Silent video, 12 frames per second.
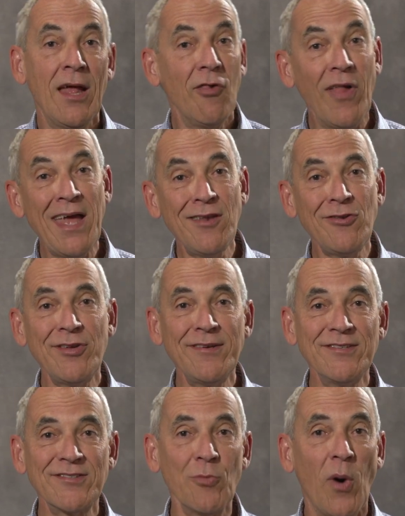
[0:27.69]
Lent
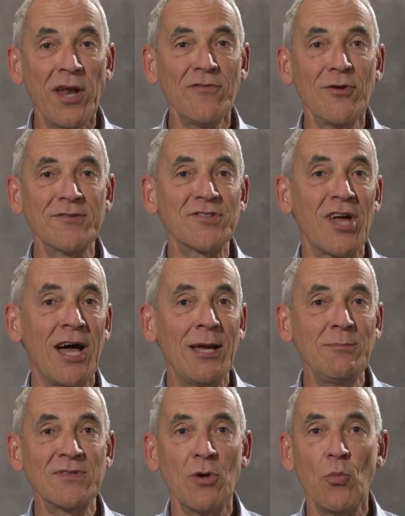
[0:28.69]
is one of those
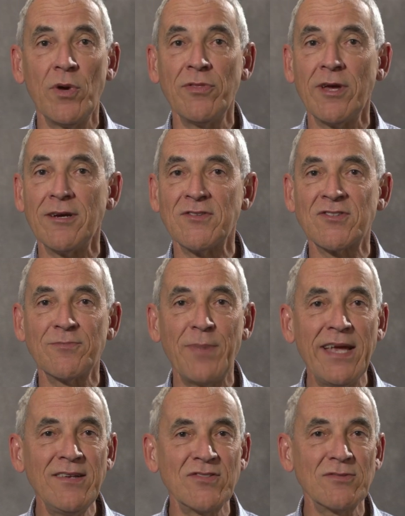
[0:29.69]
times when there's
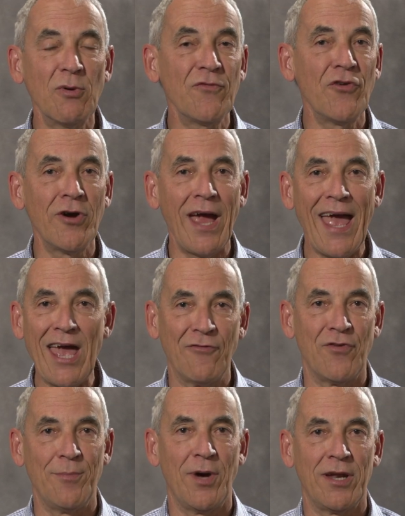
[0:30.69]
space for
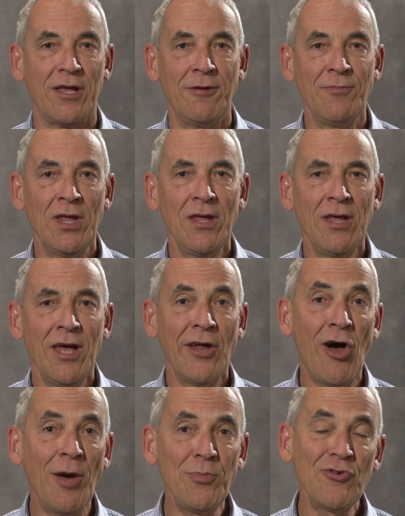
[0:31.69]
everybody,
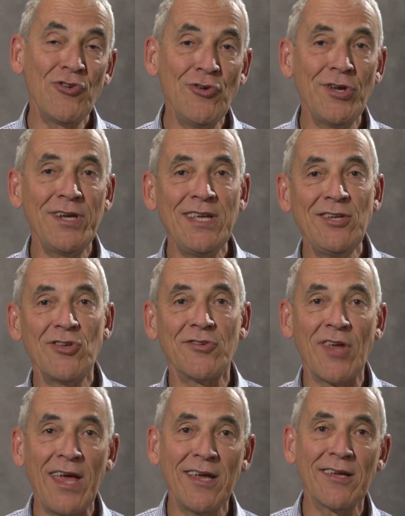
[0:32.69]
an opportunity to
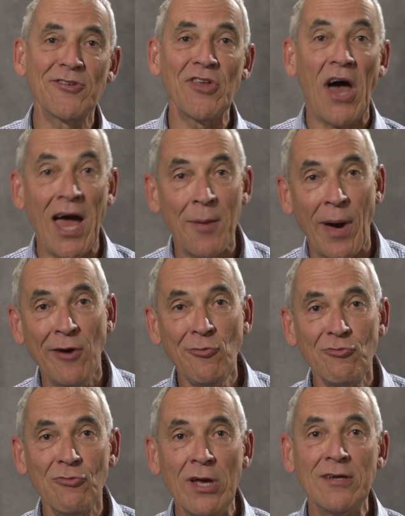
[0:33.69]
take time
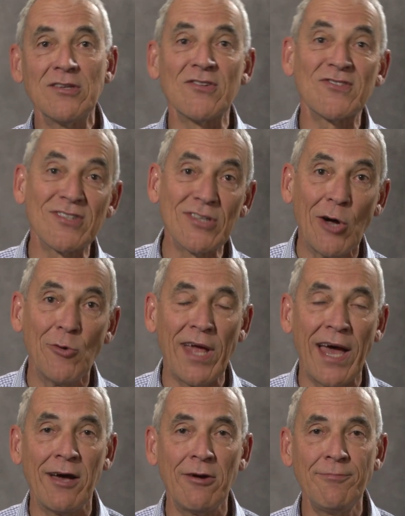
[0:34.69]
out, to slow
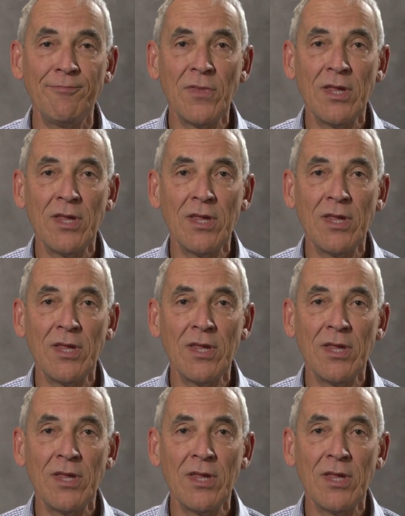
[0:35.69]
down,